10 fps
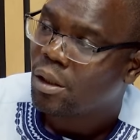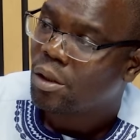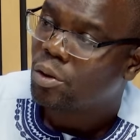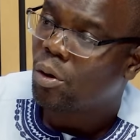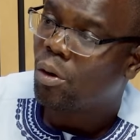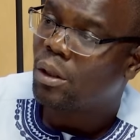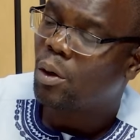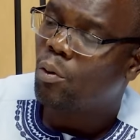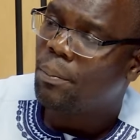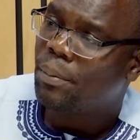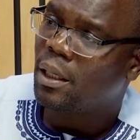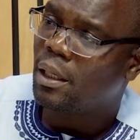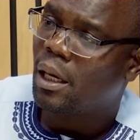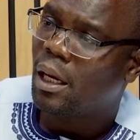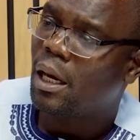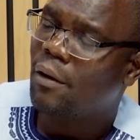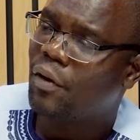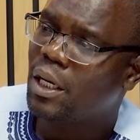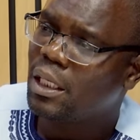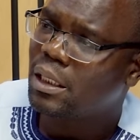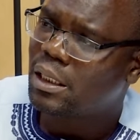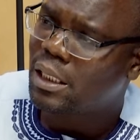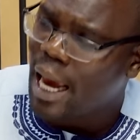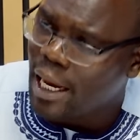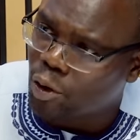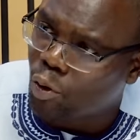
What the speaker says: So there will be a very intense